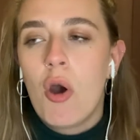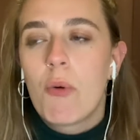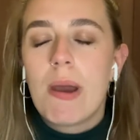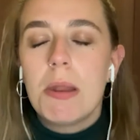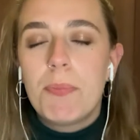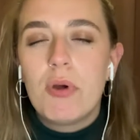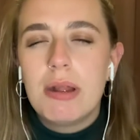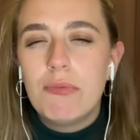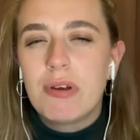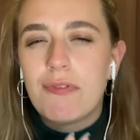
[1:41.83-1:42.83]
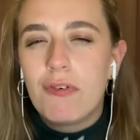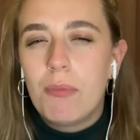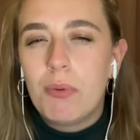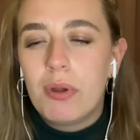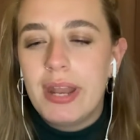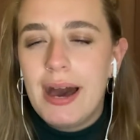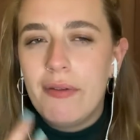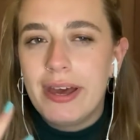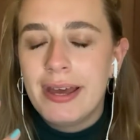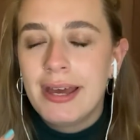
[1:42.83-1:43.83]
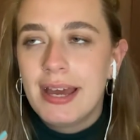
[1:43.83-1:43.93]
we're at the point with Formula One now that